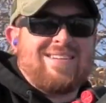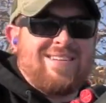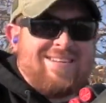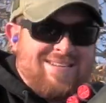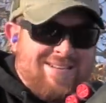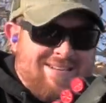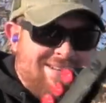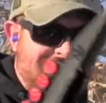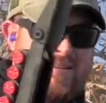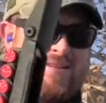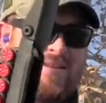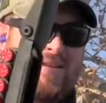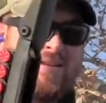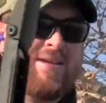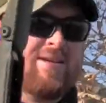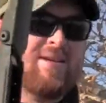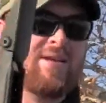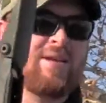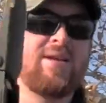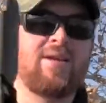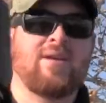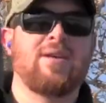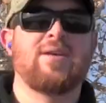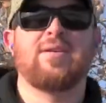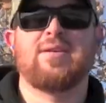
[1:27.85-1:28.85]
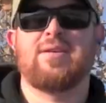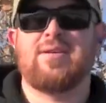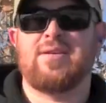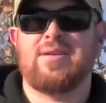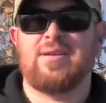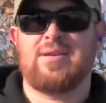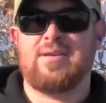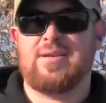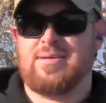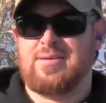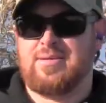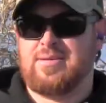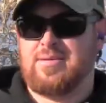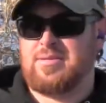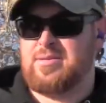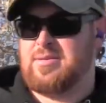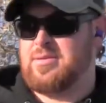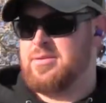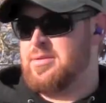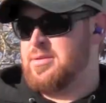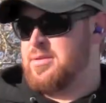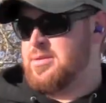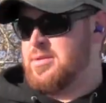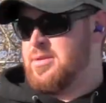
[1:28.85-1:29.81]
(silence)